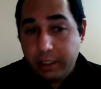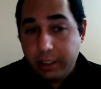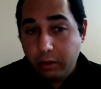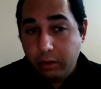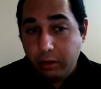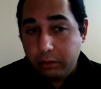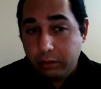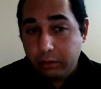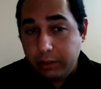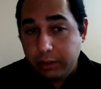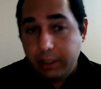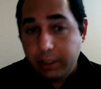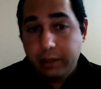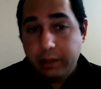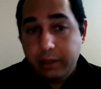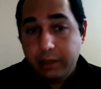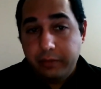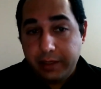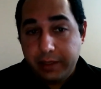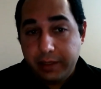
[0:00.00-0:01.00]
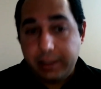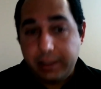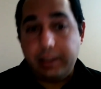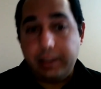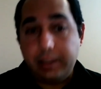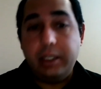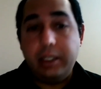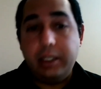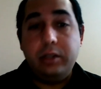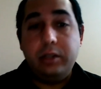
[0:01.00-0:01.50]
only
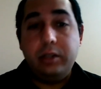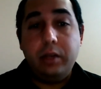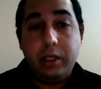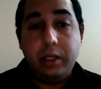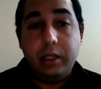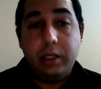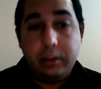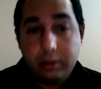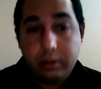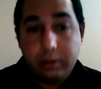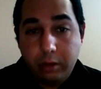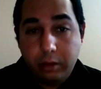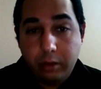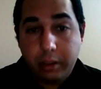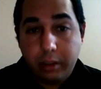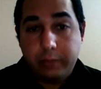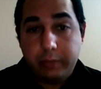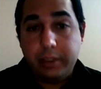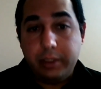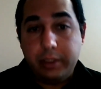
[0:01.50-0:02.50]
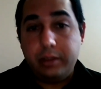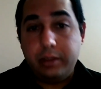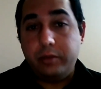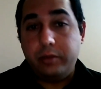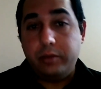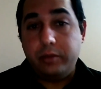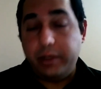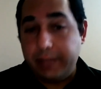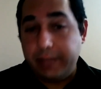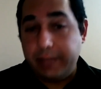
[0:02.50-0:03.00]
physically document
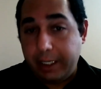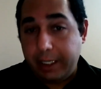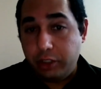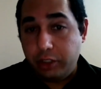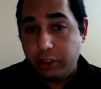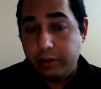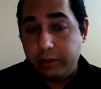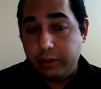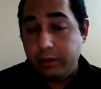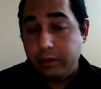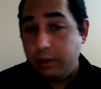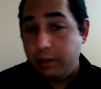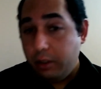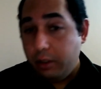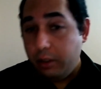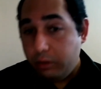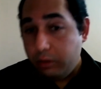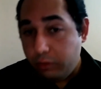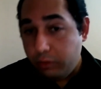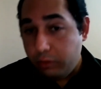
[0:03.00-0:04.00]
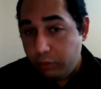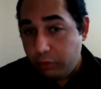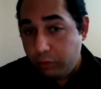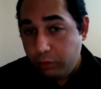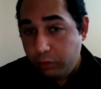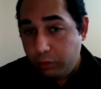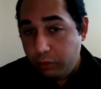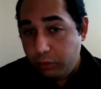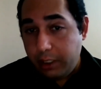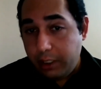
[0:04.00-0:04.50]
transaction
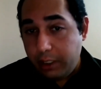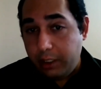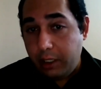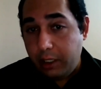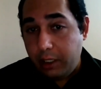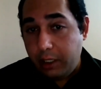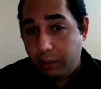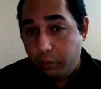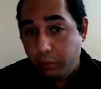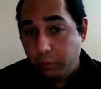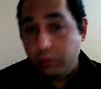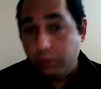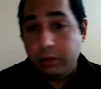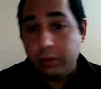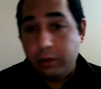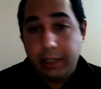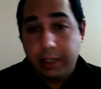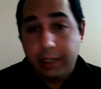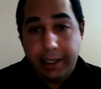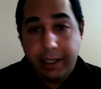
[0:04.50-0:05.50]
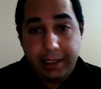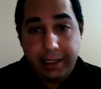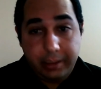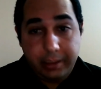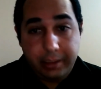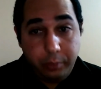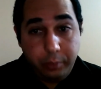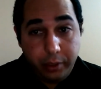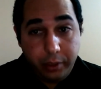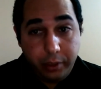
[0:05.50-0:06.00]
to a role as a
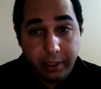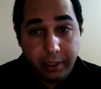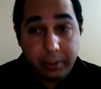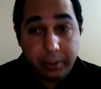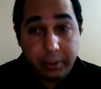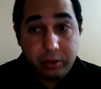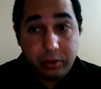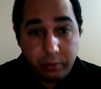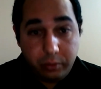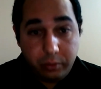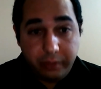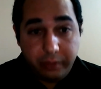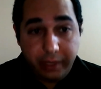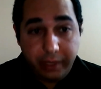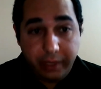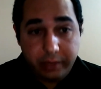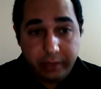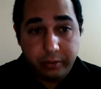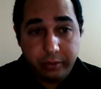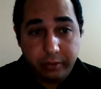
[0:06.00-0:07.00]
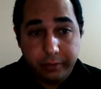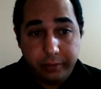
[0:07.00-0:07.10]
bookkeeping supervisor.